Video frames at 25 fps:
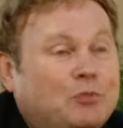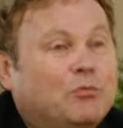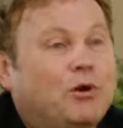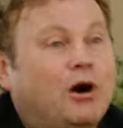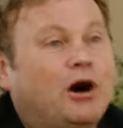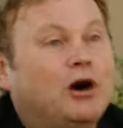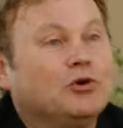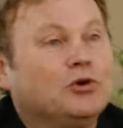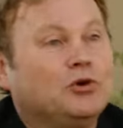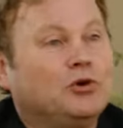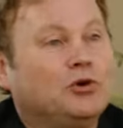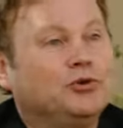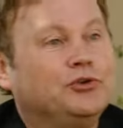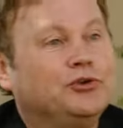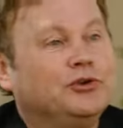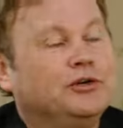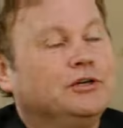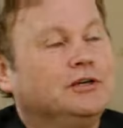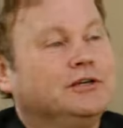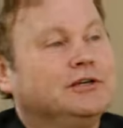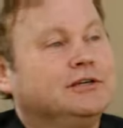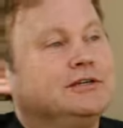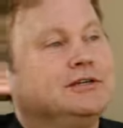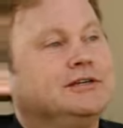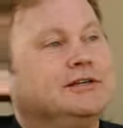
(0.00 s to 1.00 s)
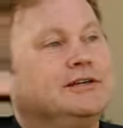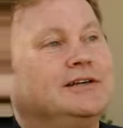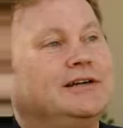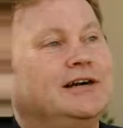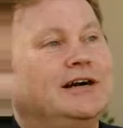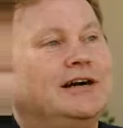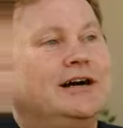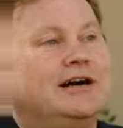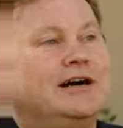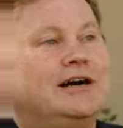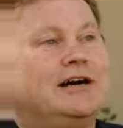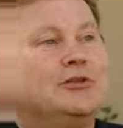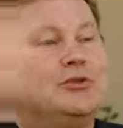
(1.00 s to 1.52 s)
modeled
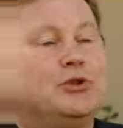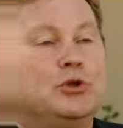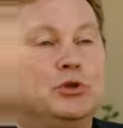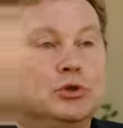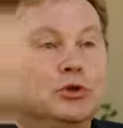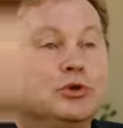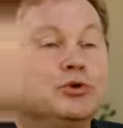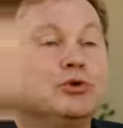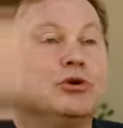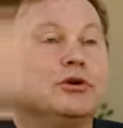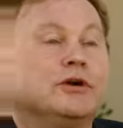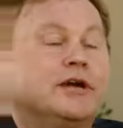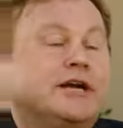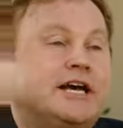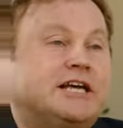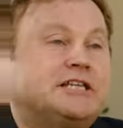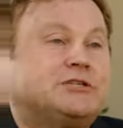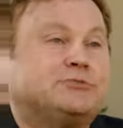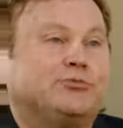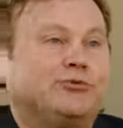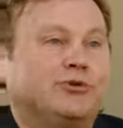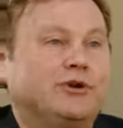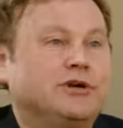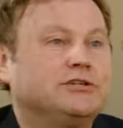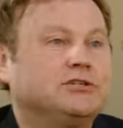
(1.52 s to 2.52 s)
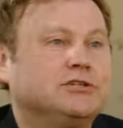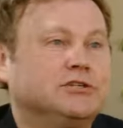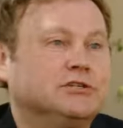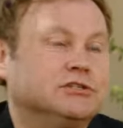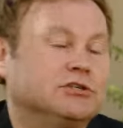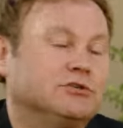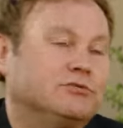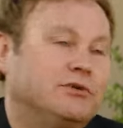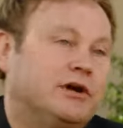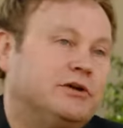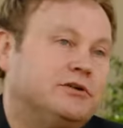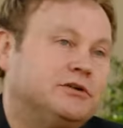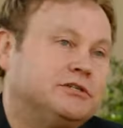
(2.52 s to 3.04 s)
the lunar aspirations
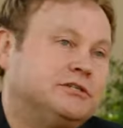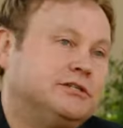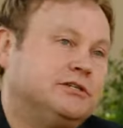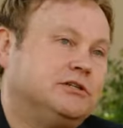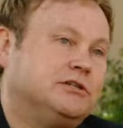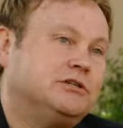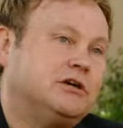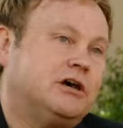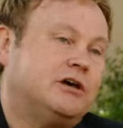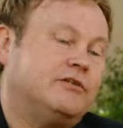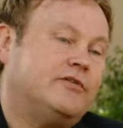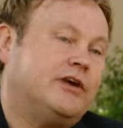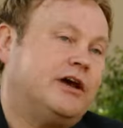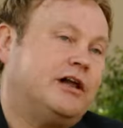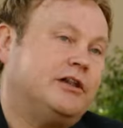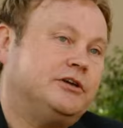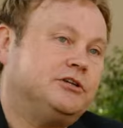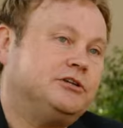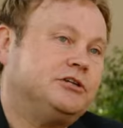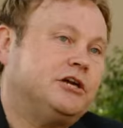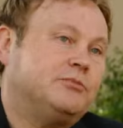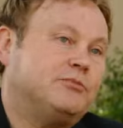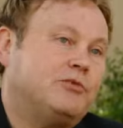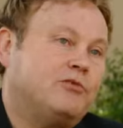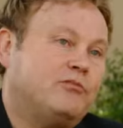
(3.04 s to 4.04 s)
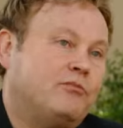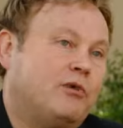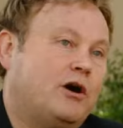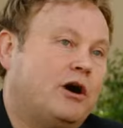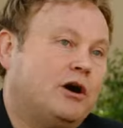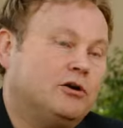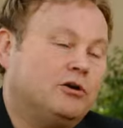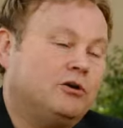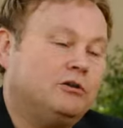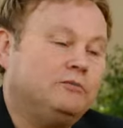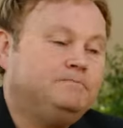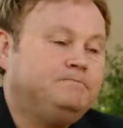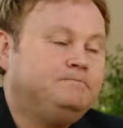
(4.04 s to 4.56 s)
around a Silicon Valley type of
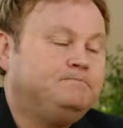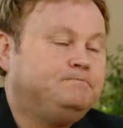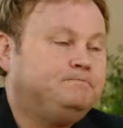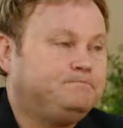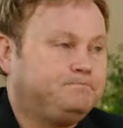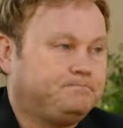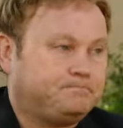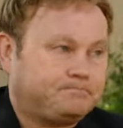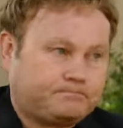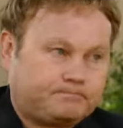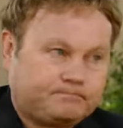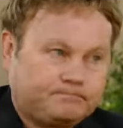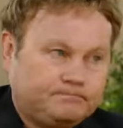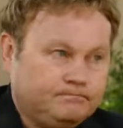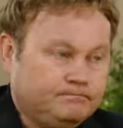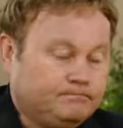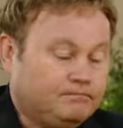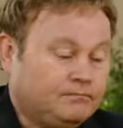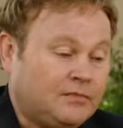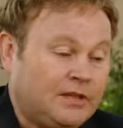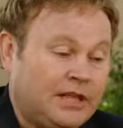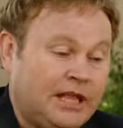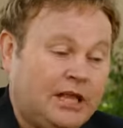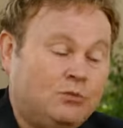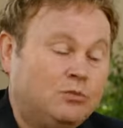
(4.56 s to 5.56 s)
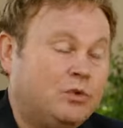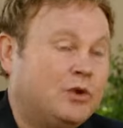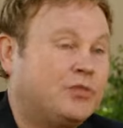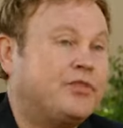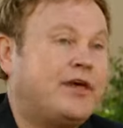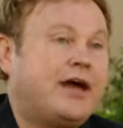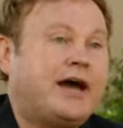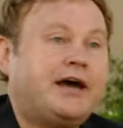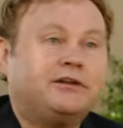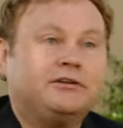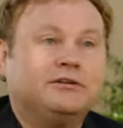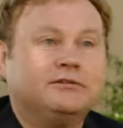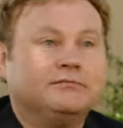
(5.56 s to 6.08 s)
model. And with
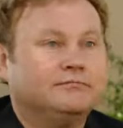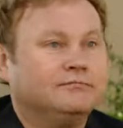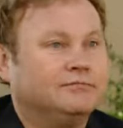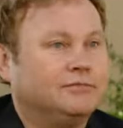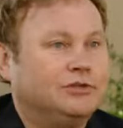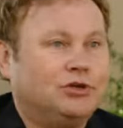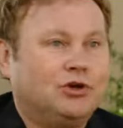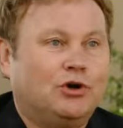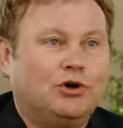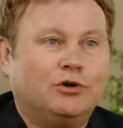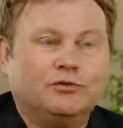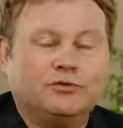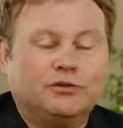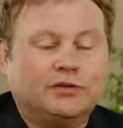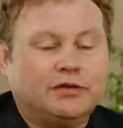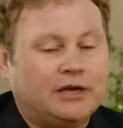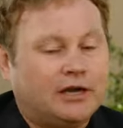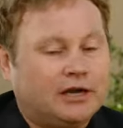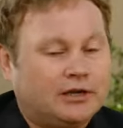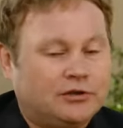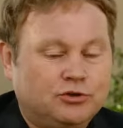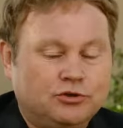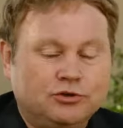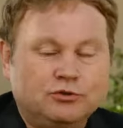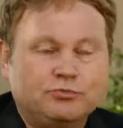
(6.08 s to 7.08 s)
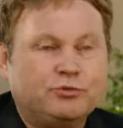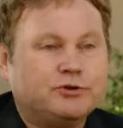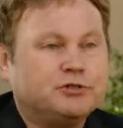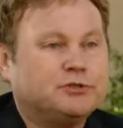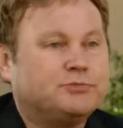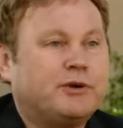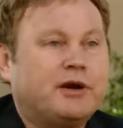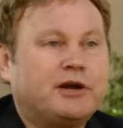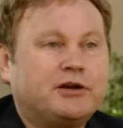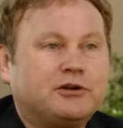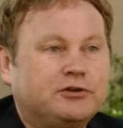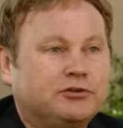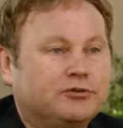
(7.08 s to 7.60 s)
that, a new
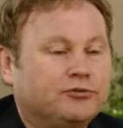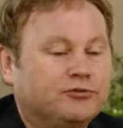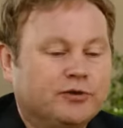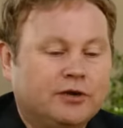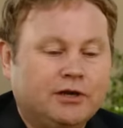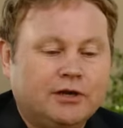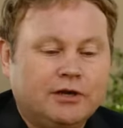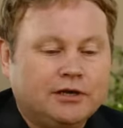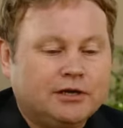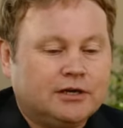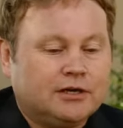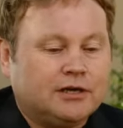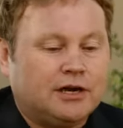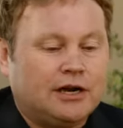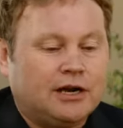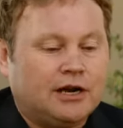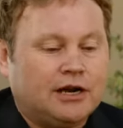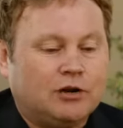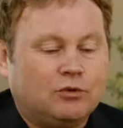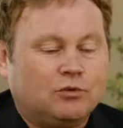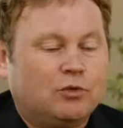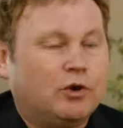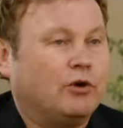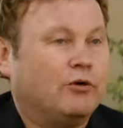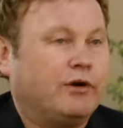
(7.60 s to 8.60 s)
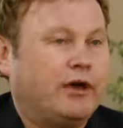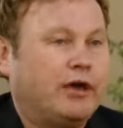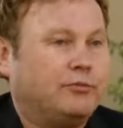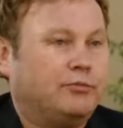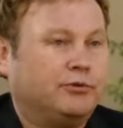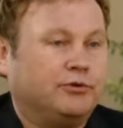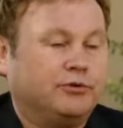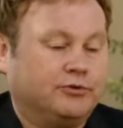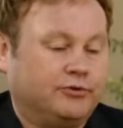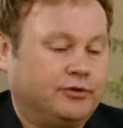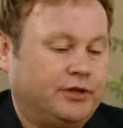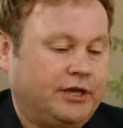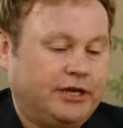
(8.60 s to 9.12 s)
perspective,
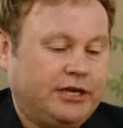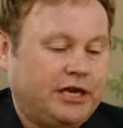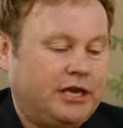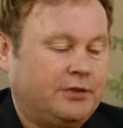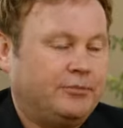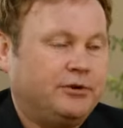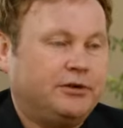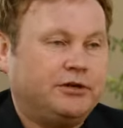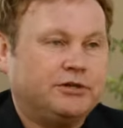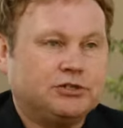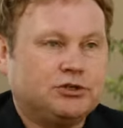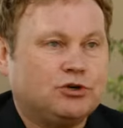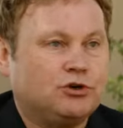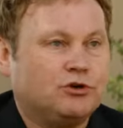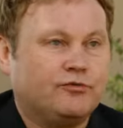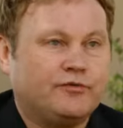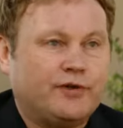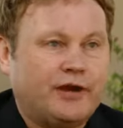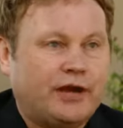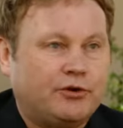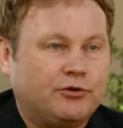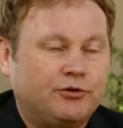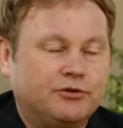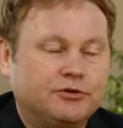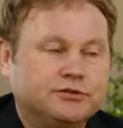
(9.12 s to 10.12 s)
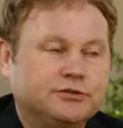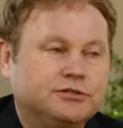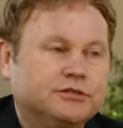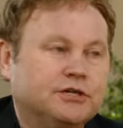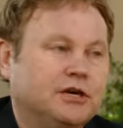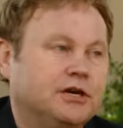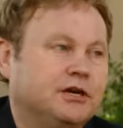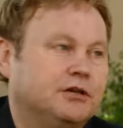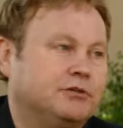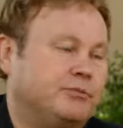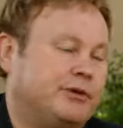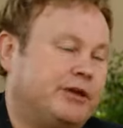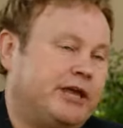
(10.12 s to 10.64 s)
they came in as co-founders,
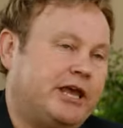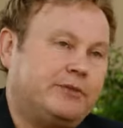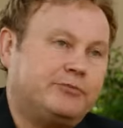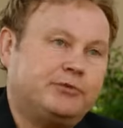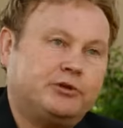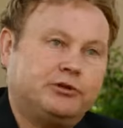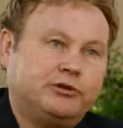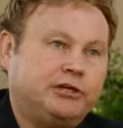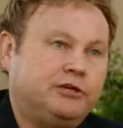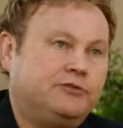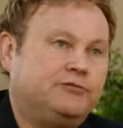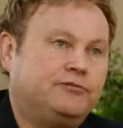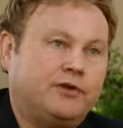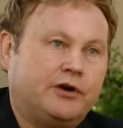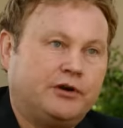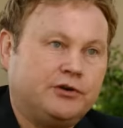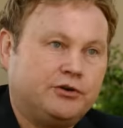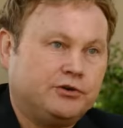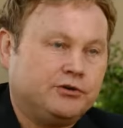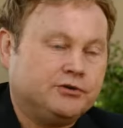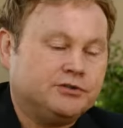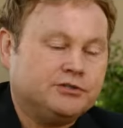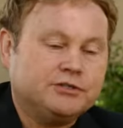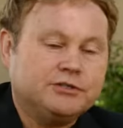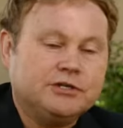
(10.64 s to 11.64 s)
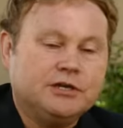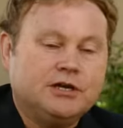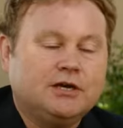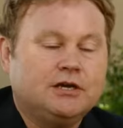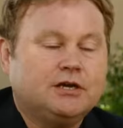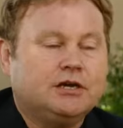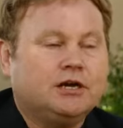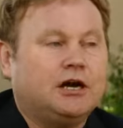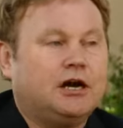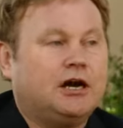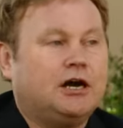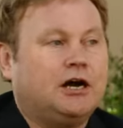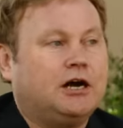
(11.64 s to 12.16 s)
became the lead funders.
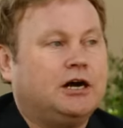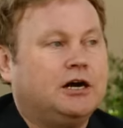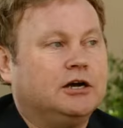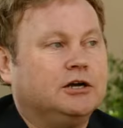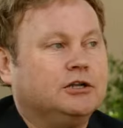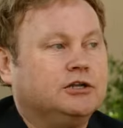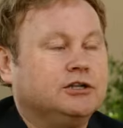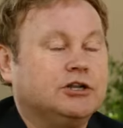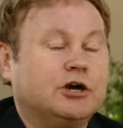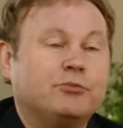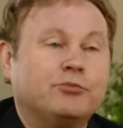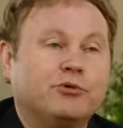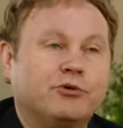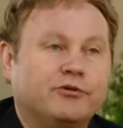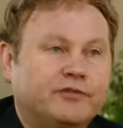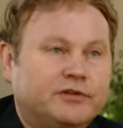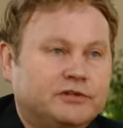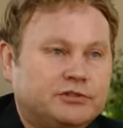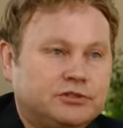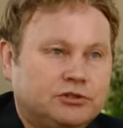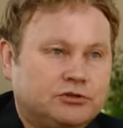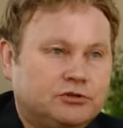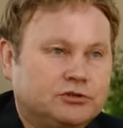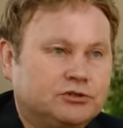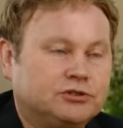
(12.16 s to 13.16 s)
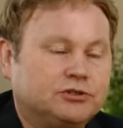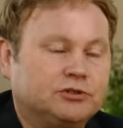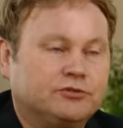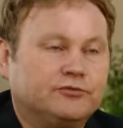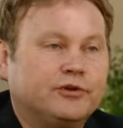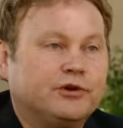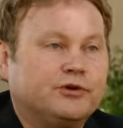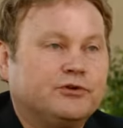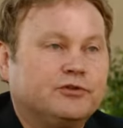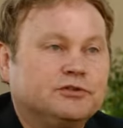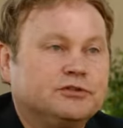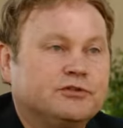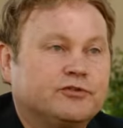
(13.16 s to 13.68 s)
A number of institutional
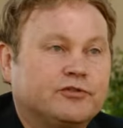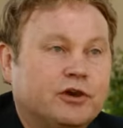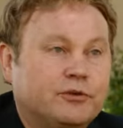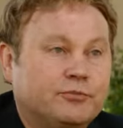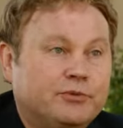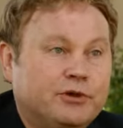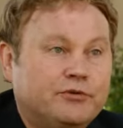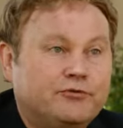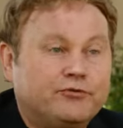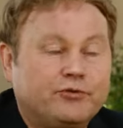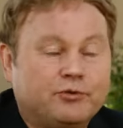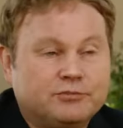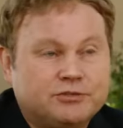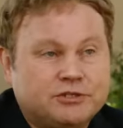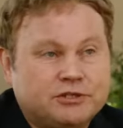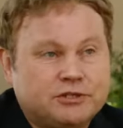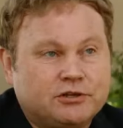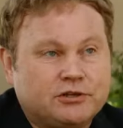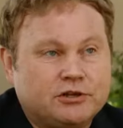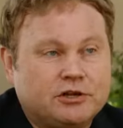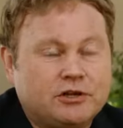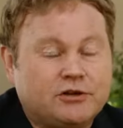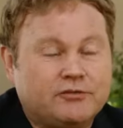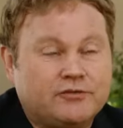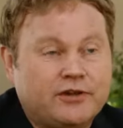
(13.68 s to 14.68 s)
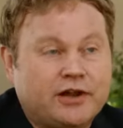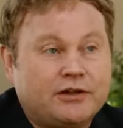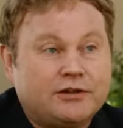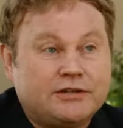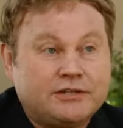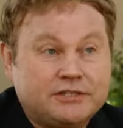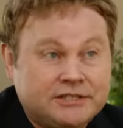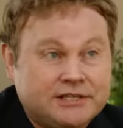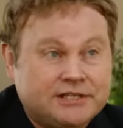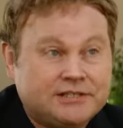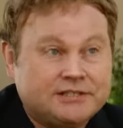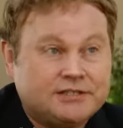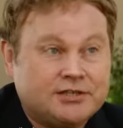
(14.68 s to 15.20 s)
funders have come in from Silicon Valley
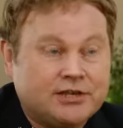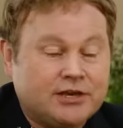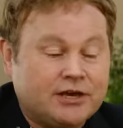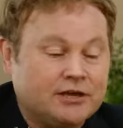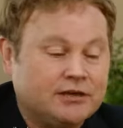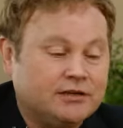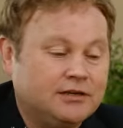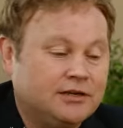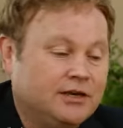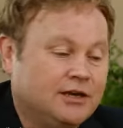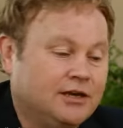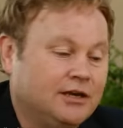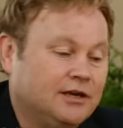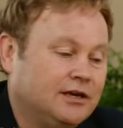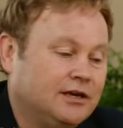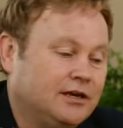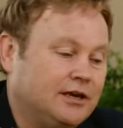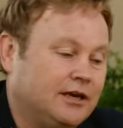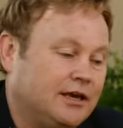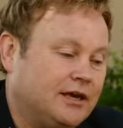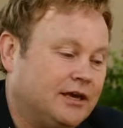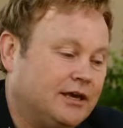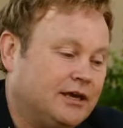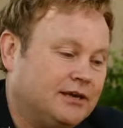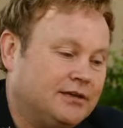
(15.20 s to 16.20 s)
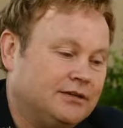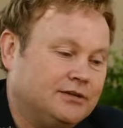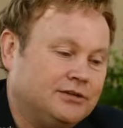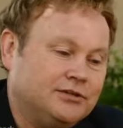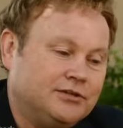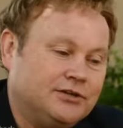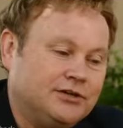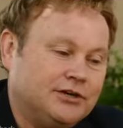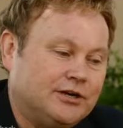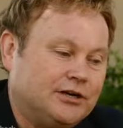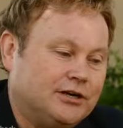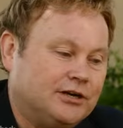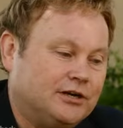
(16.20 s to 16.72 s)
since then. And
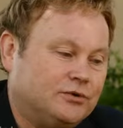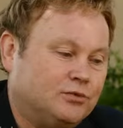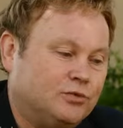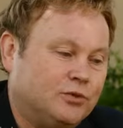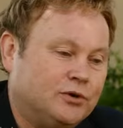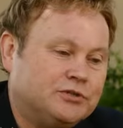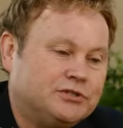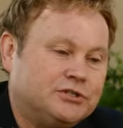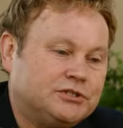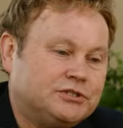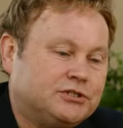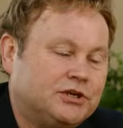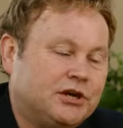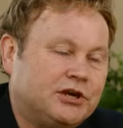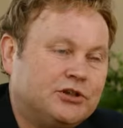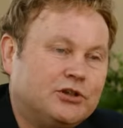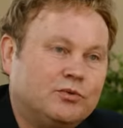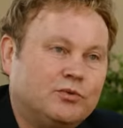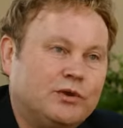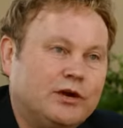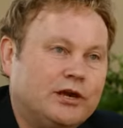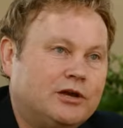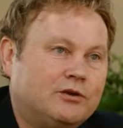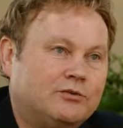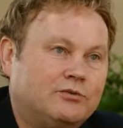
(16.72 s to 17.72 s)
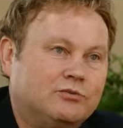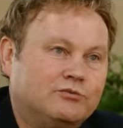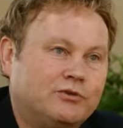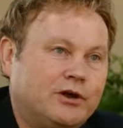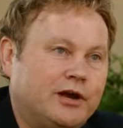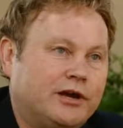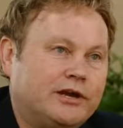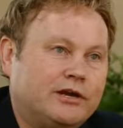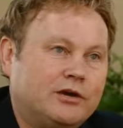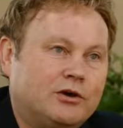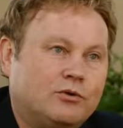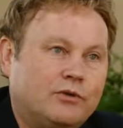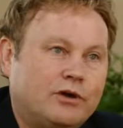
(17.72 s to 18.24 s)
we're just on the way,
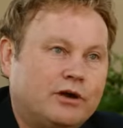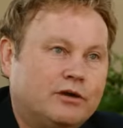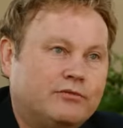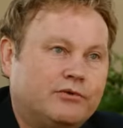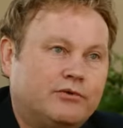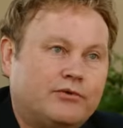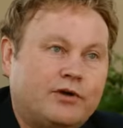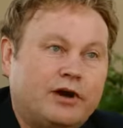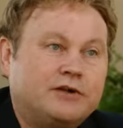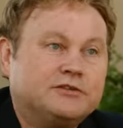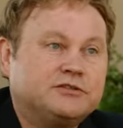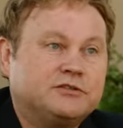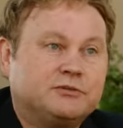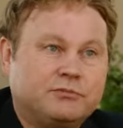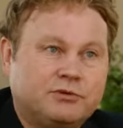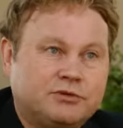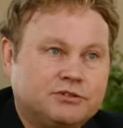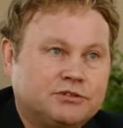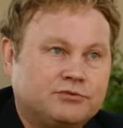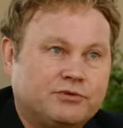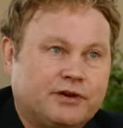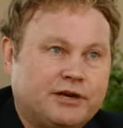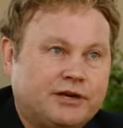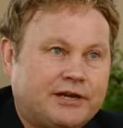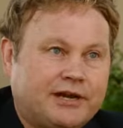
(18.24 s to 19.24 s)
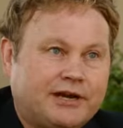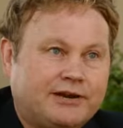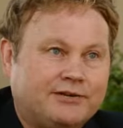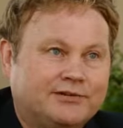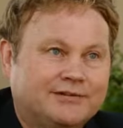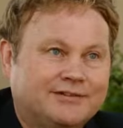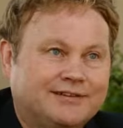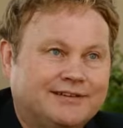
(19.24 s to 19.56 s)
riding a wave of awesomeness right now.